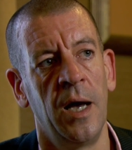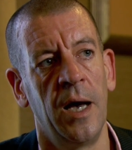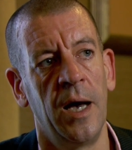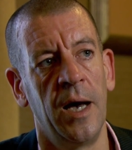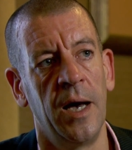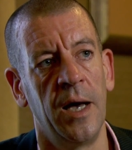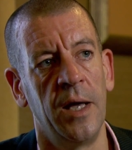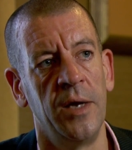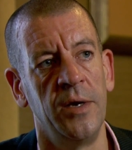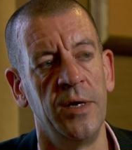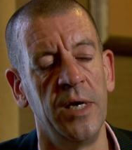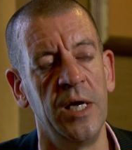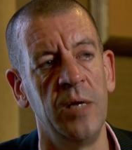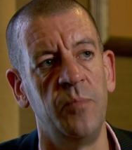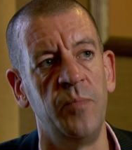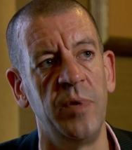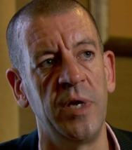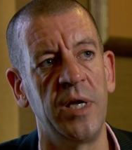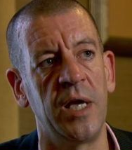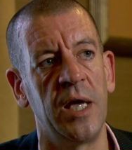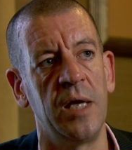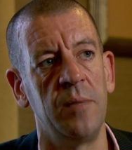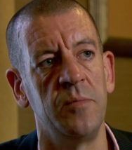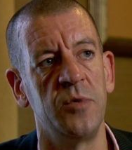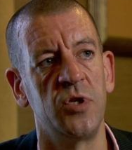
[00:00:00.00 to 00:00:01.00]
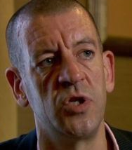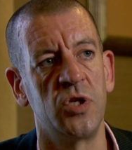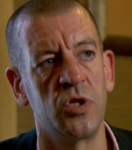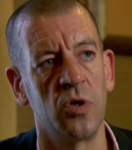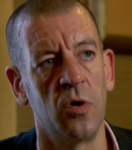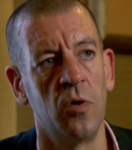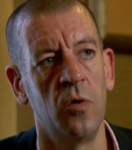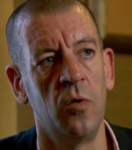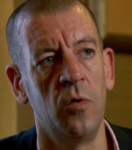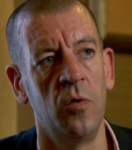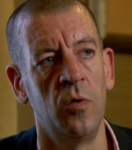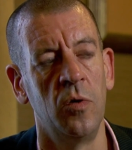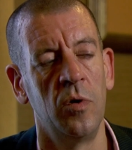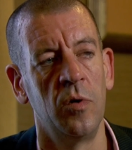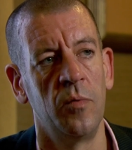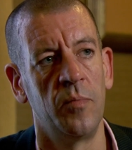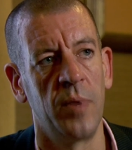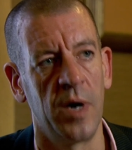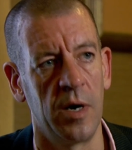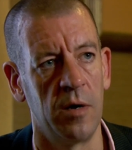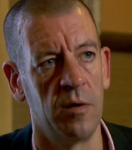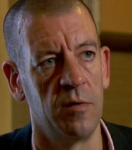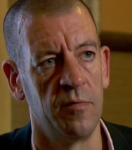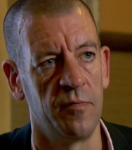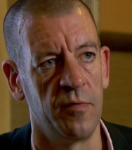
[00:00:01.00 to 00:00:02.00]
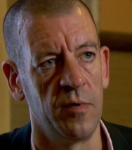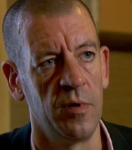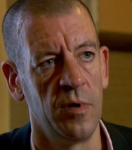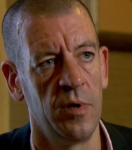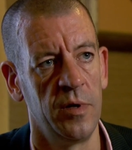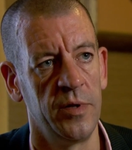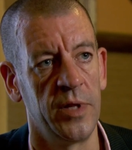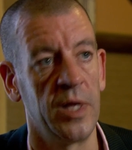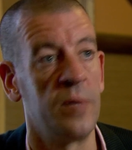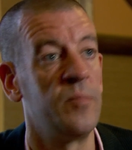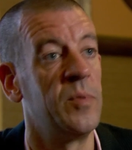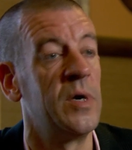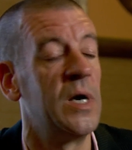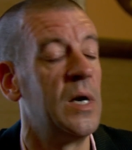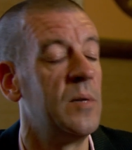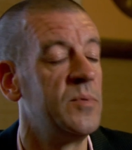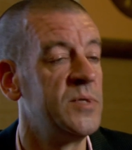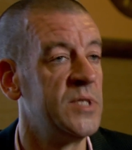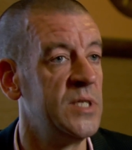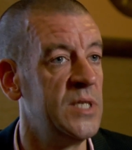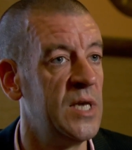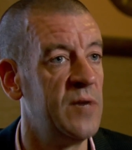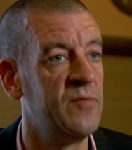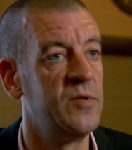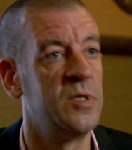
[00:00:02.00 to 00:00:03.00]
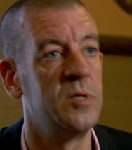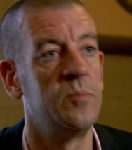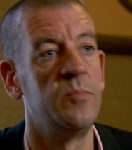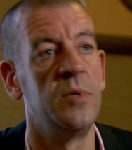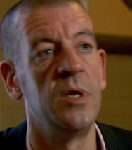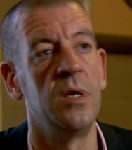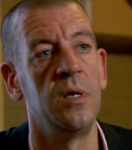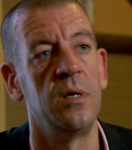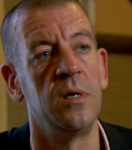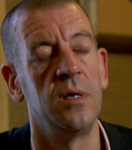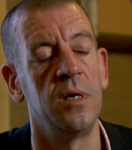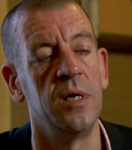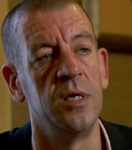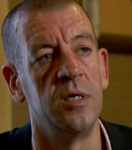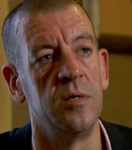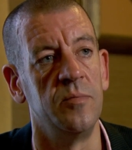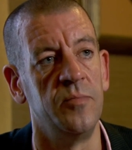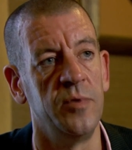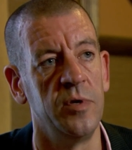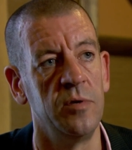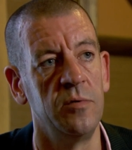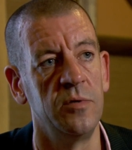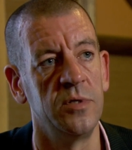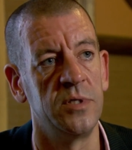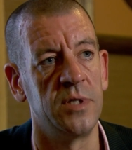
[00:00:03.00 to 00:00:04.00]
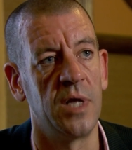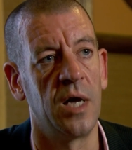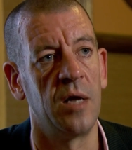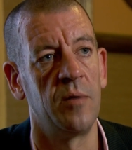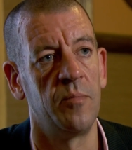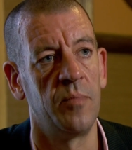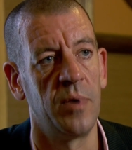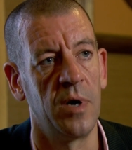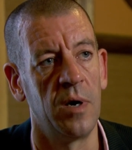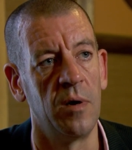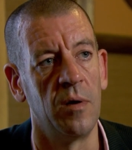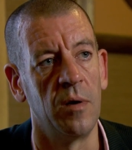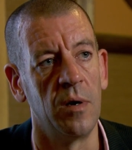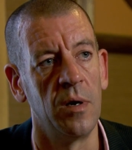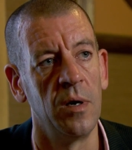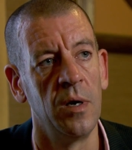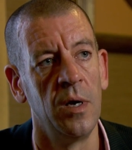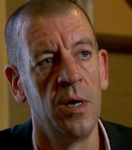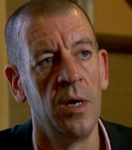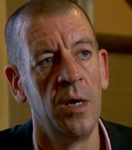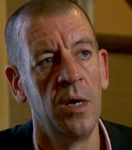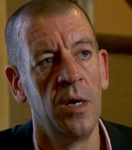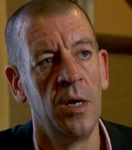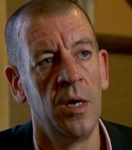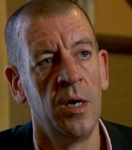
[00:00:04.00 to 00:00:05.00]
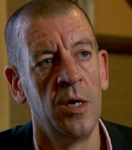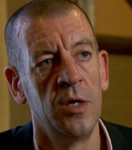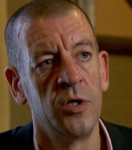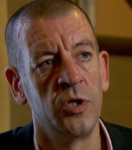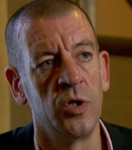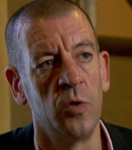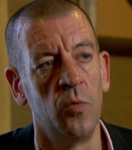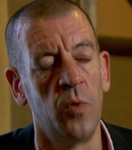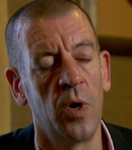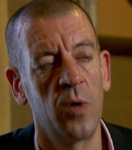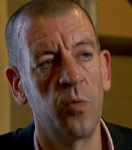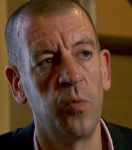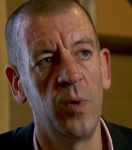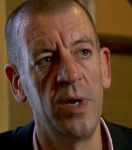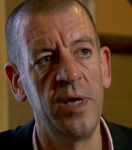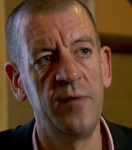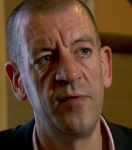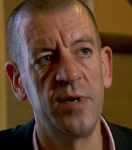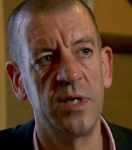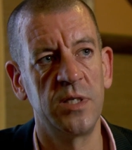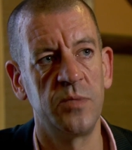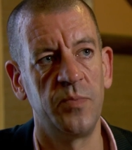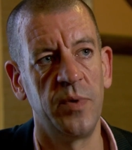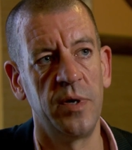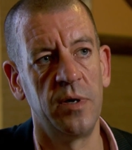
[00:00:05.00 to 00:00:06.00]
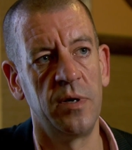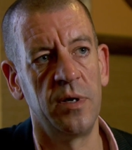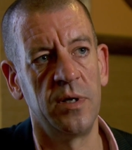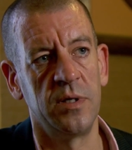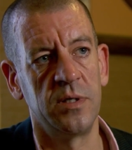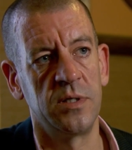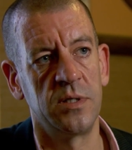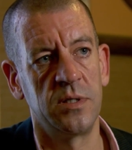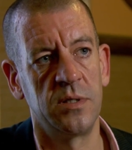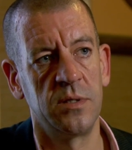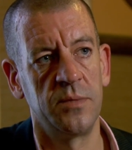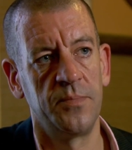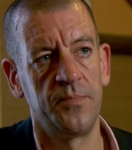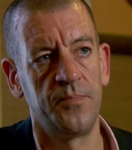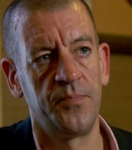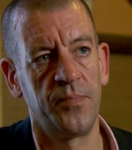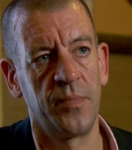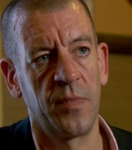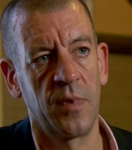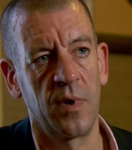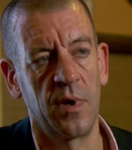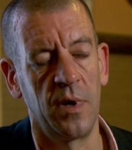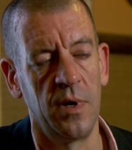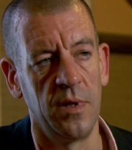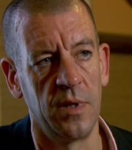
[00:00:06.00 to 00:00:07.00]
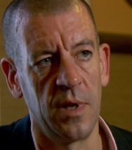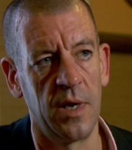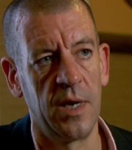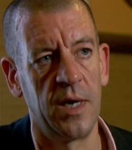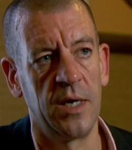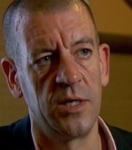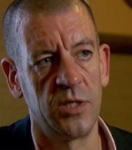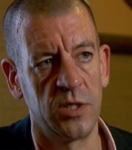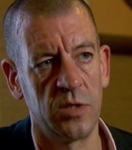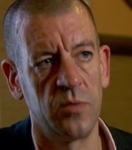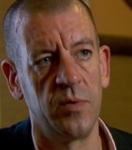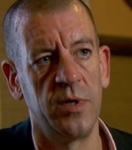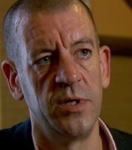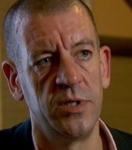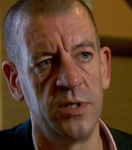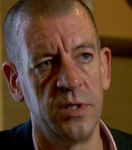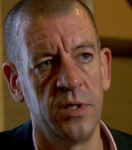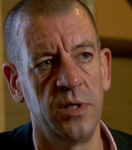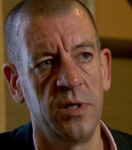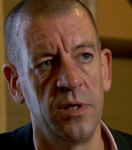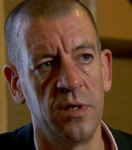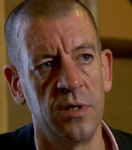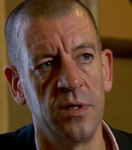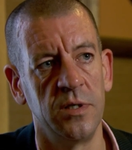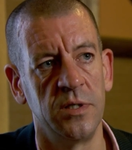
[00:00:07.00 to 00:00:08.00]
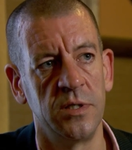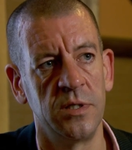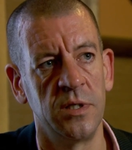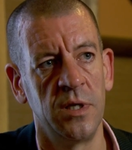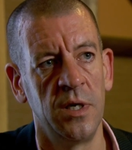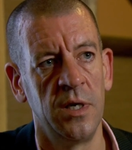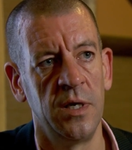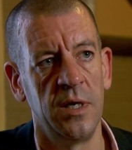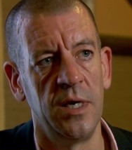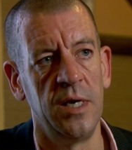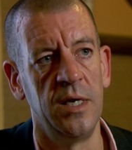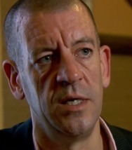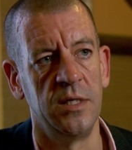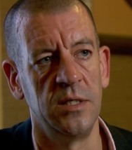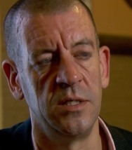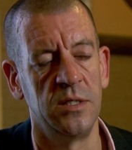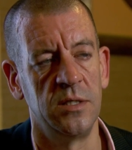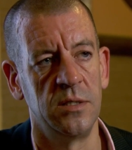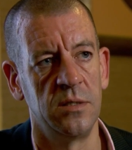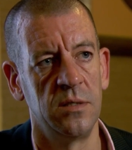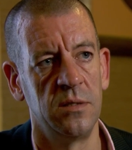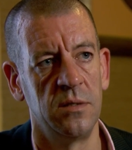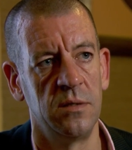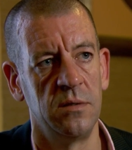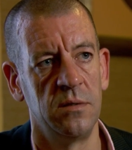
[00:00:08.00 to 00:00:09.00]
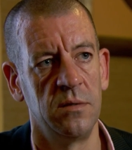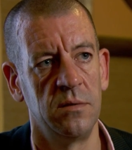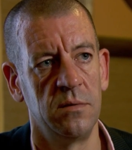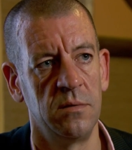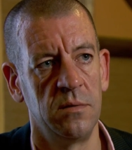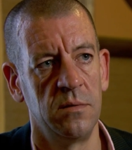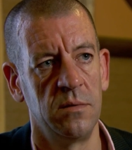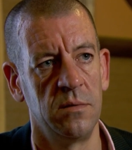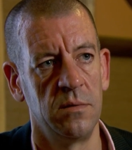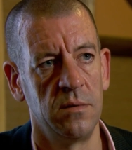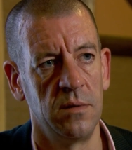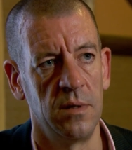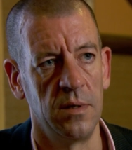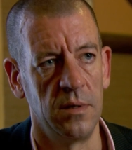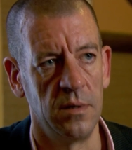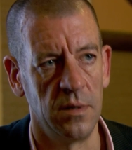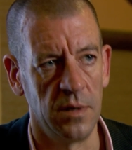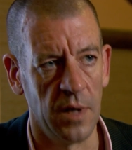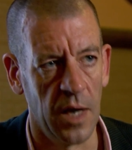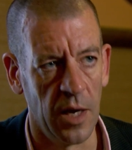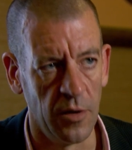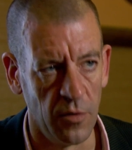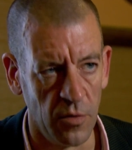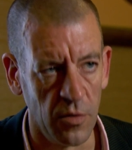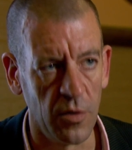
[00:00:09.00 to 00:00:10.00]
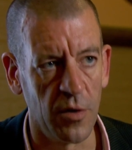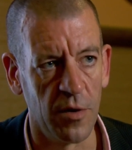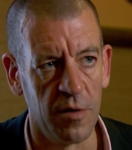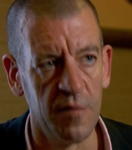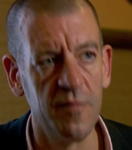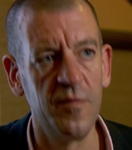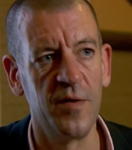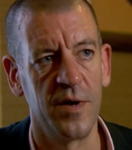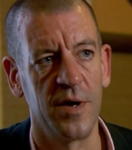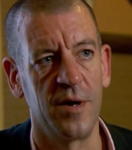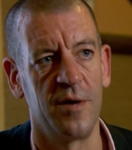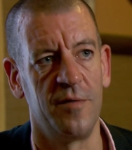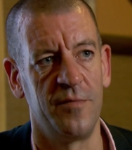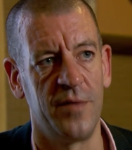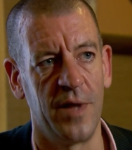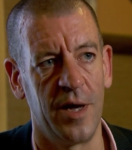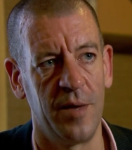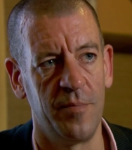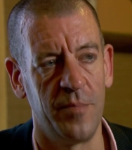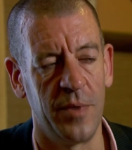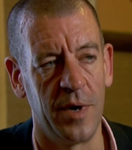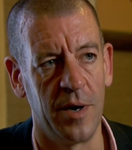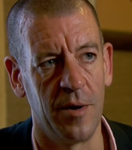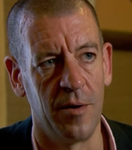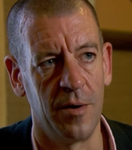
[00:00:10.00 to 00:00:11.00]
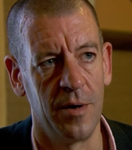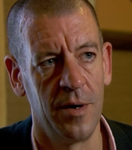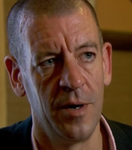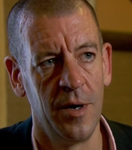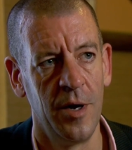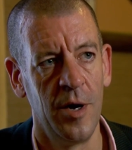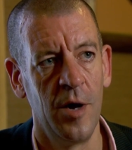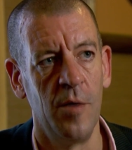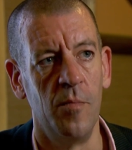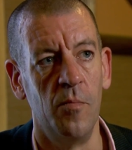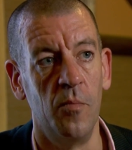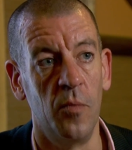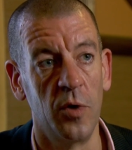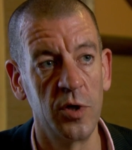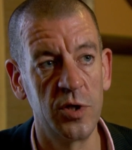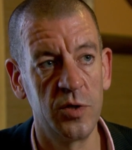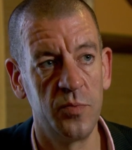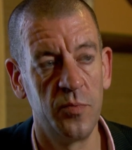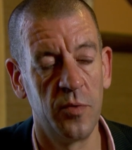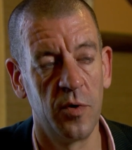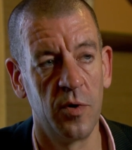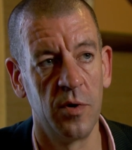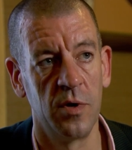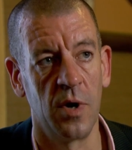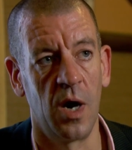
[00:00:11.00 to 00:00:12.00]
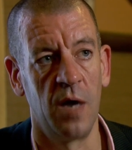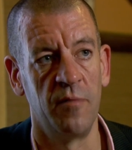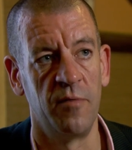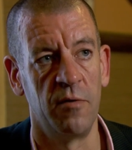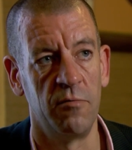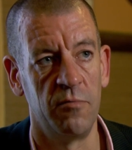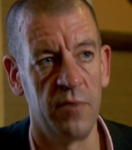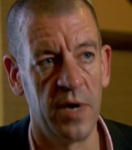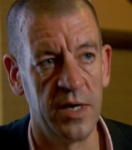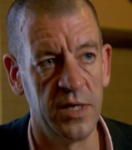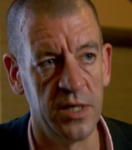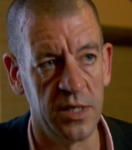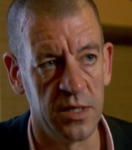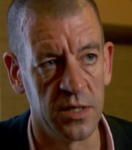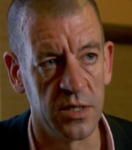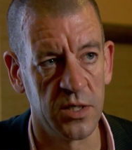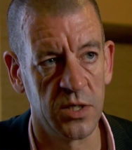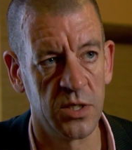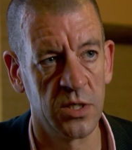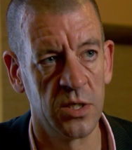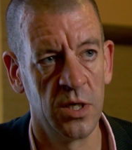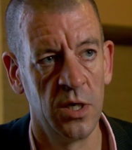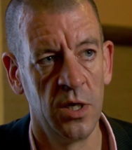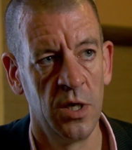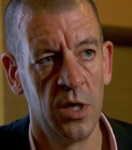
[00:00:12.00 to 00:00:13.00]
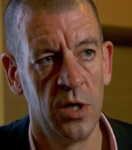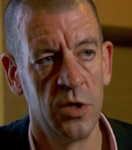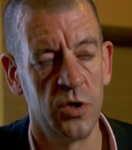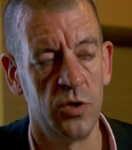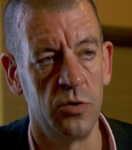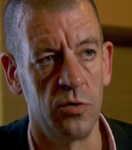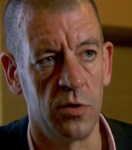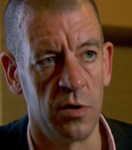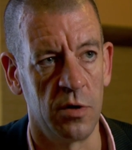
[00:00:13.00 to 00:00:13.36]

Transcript: And it became so powerful that perhaps inevitably it abused that power. So what we've experienced in the last 20 years is an uncovering of that power, much more of a readiness to